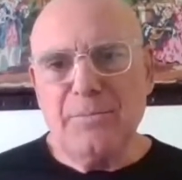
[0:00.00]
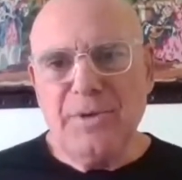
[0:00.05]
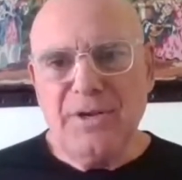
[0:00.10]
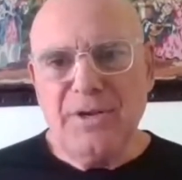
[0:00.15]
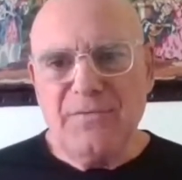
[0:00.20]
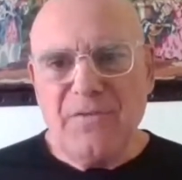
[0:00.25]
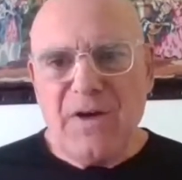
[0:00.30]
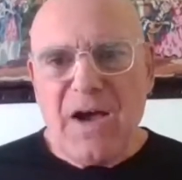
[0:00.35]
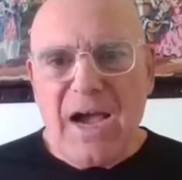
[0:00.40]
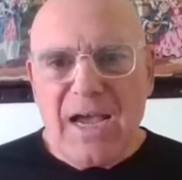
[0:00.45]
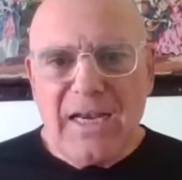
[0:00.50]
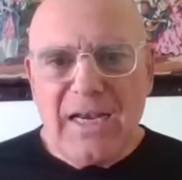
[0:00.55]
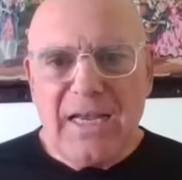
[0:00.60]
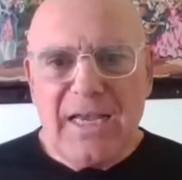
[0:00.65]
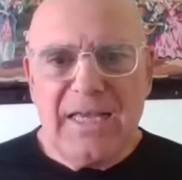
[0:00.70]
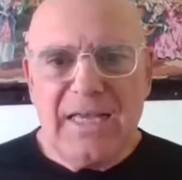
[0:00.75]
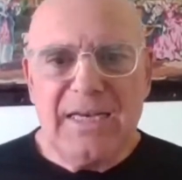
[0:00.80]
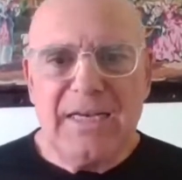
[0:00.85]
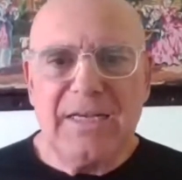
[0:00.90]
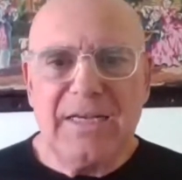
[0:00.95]
been
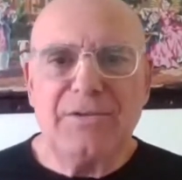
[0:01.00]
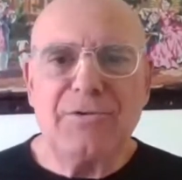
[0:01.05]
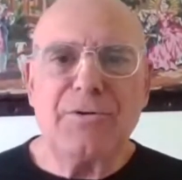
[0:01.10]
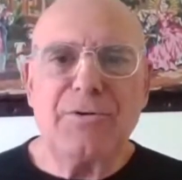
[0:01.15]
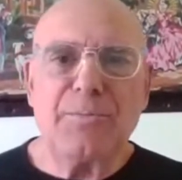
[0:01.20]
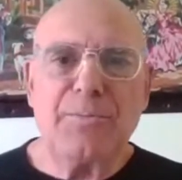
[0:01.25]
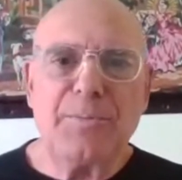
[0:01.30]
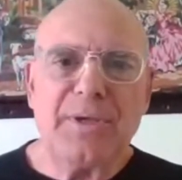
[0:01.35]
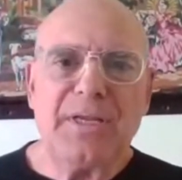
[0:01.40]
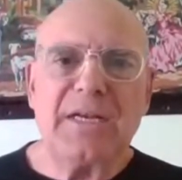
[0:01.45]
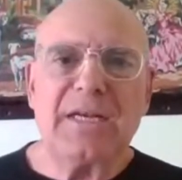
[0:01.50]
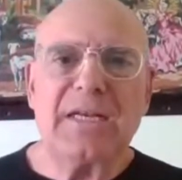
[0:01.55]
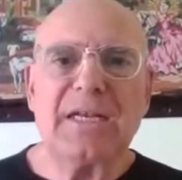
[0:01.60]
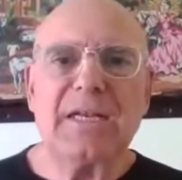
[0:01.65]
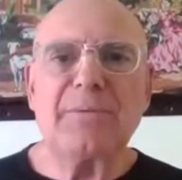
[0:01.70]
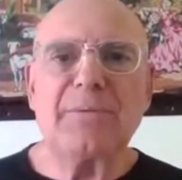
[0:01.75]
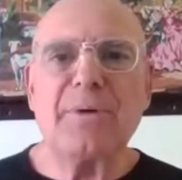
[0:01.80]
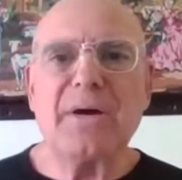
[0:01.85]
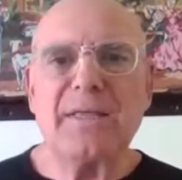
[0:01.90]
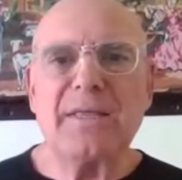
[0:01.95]
violated
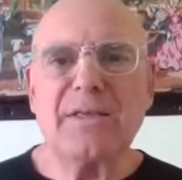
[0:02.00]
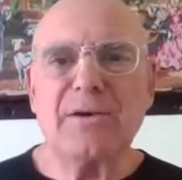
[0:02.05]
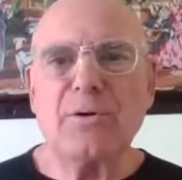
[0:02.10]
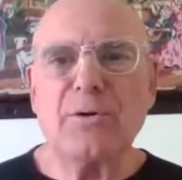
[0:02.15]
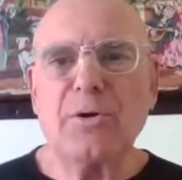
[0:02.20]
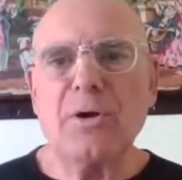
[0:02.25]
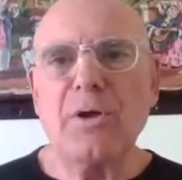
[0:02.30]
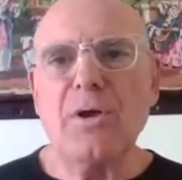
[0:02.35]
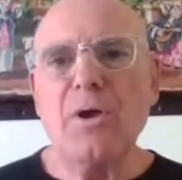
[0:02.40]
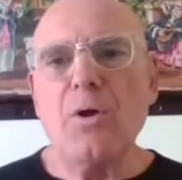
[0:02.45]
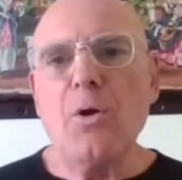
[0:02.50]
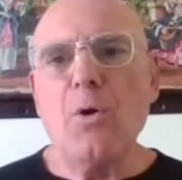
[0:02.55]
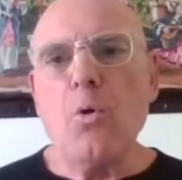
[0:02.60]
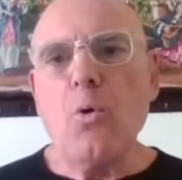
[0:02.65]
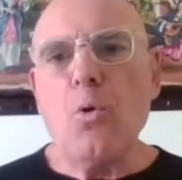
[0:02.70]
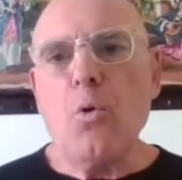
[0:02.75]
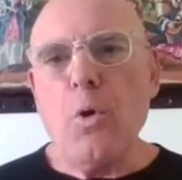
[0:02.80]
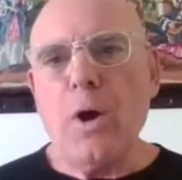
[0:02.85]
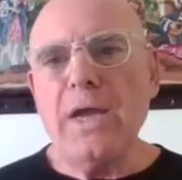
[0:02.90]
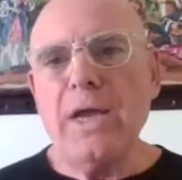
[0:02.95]
repeatedly by the
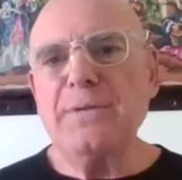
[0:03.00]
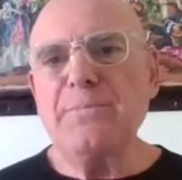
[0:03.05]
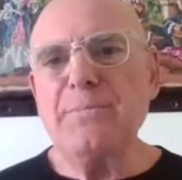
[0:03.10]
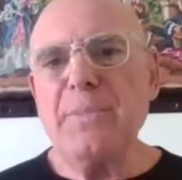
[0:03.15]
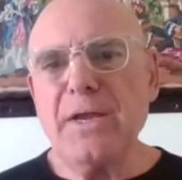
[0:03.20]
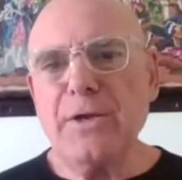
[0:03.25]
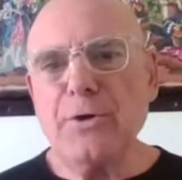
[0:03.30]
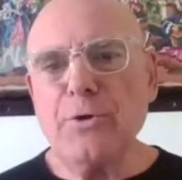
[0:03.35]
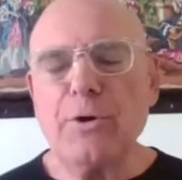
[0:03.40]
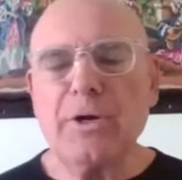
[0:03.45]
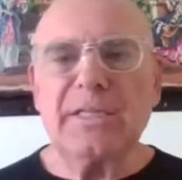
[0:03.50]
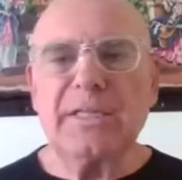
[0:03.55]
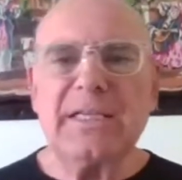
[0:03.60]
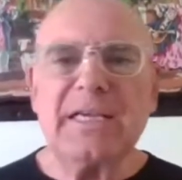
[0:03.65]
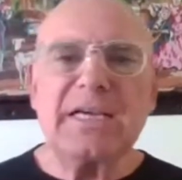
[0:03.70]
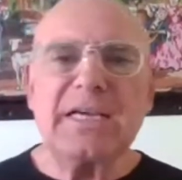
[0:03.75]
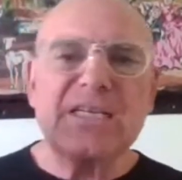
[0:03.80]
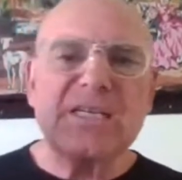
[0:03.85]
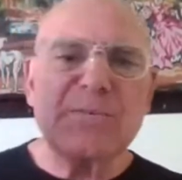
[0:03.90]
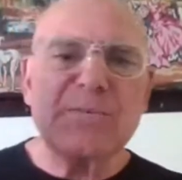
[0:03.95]
white
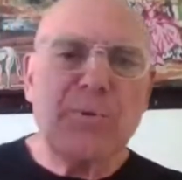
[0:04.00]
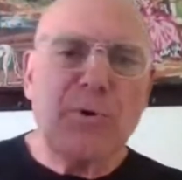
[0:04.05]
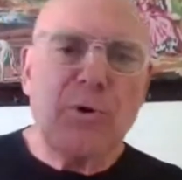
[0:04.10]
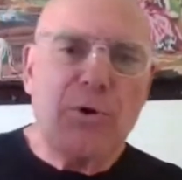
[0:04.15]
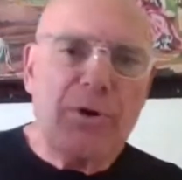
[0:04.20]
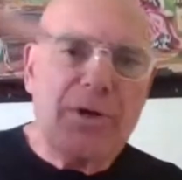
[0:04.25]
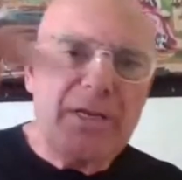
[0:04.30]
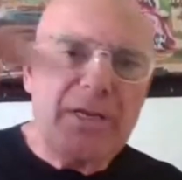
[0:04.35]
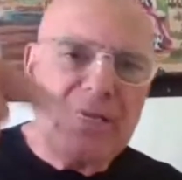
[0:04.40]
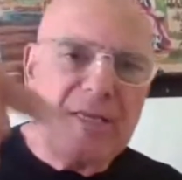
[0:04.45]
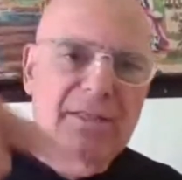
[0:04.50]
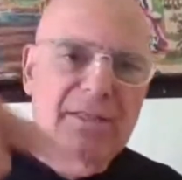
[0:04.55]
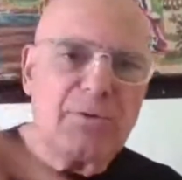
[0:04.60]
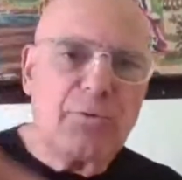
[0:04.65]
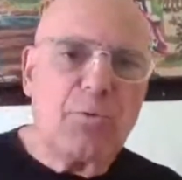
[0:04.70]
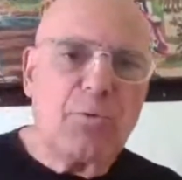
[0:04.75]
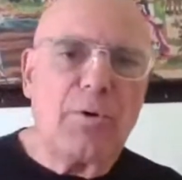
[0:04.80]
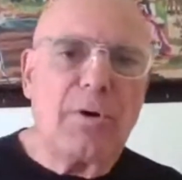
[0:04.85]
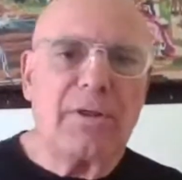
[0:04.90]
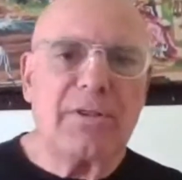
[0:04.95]
minority, exploiting
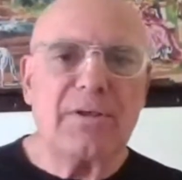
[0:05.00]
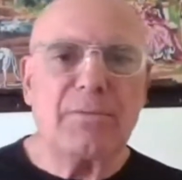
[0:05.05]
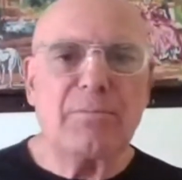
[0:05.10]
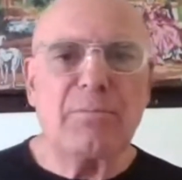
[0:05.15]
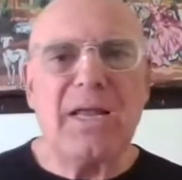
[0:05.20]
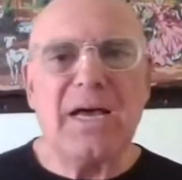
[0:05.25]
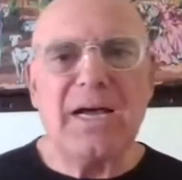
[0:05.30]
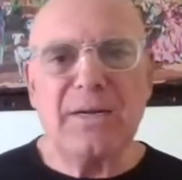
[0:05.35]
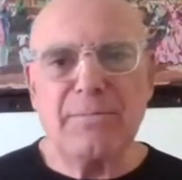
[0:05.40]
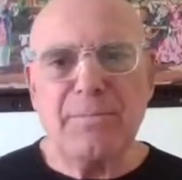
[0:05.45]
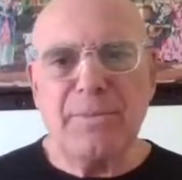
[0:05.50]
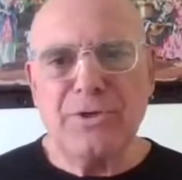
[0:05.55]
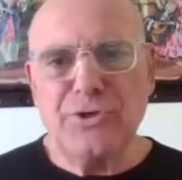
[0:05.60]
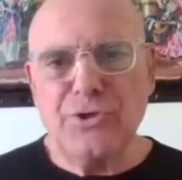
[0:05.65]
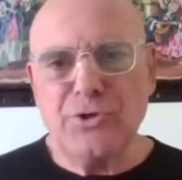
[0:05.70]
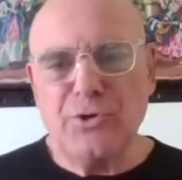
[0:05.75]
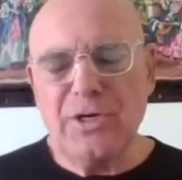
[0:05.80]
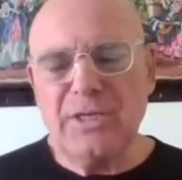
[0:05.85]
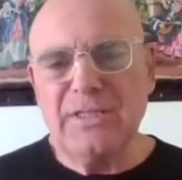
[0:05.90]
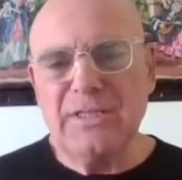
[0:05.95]
the black
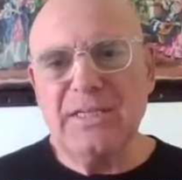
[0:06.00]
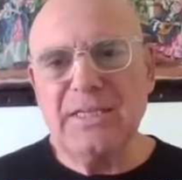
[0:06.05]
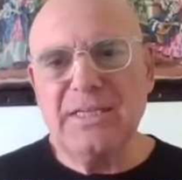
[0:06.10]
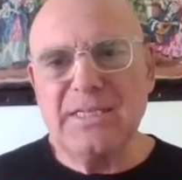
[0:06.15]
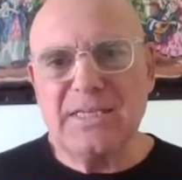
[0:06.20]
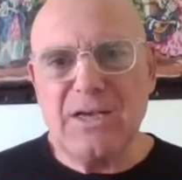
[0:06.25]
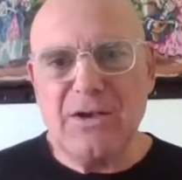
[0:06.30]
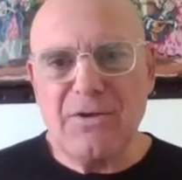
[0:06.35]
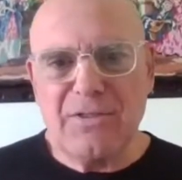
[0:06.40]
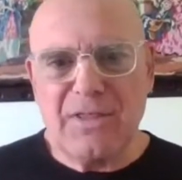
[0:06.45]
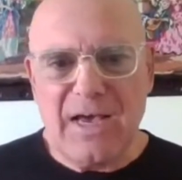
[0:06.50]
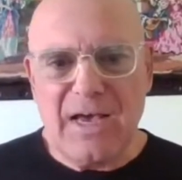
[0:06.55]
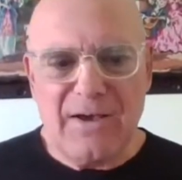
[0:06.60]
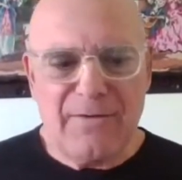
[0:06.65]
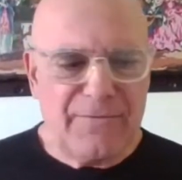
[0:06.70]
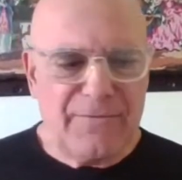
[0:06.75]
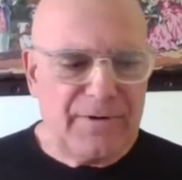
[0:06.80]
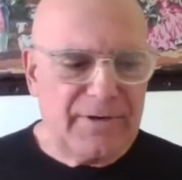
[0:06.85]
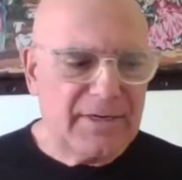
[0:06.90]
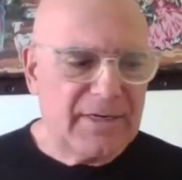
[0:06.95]
majority in South
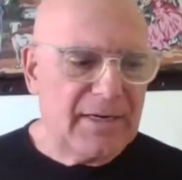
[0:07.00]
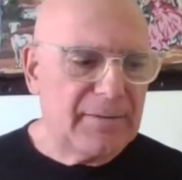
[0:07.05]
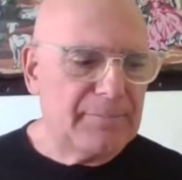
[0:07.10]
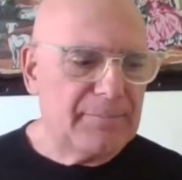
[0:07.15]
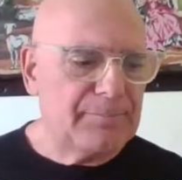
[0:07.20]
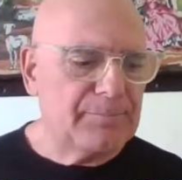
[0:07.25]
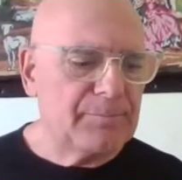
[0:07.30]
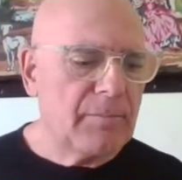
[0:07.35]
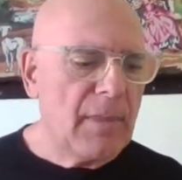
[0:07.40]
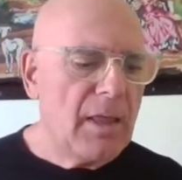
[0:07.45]
Africa.